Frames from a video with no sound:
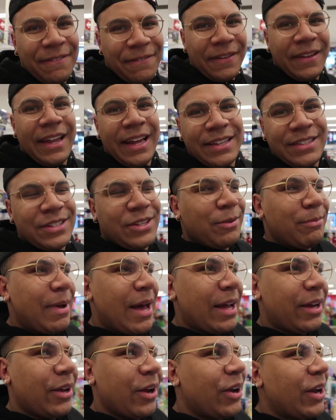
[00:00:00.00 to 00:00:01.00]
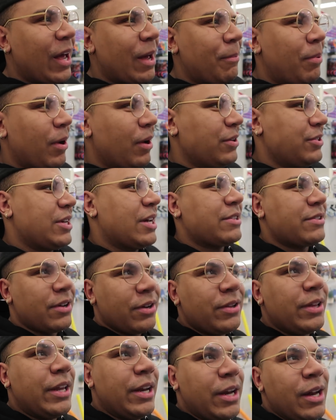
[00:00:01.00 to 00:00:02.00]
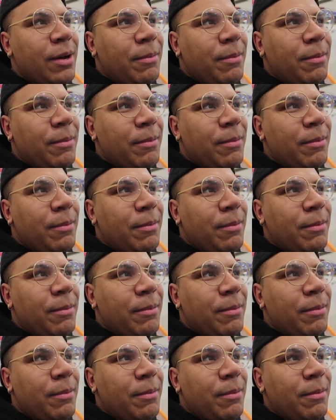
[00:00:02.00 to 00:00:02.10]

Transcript: If it lands in your backyard, I apologize. I'll clean it